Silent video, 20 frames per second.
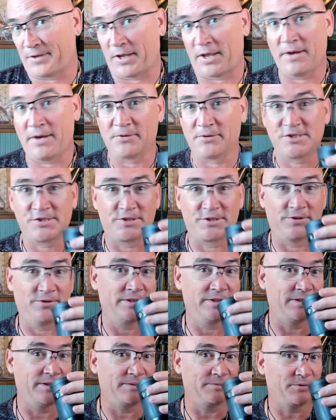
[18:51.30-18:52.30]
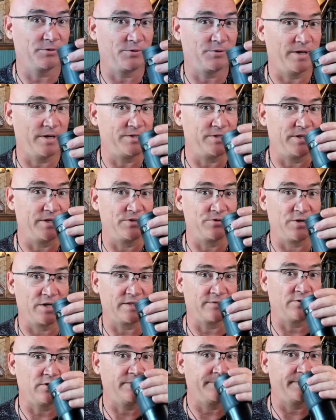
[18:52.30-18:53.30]
Yeah, we're still in a crazy
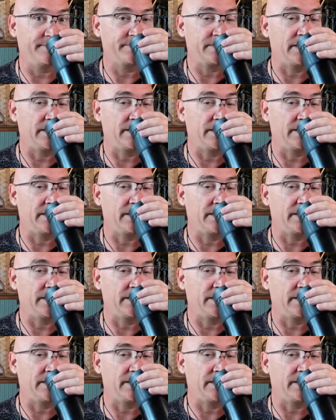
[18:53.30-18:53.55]
transformative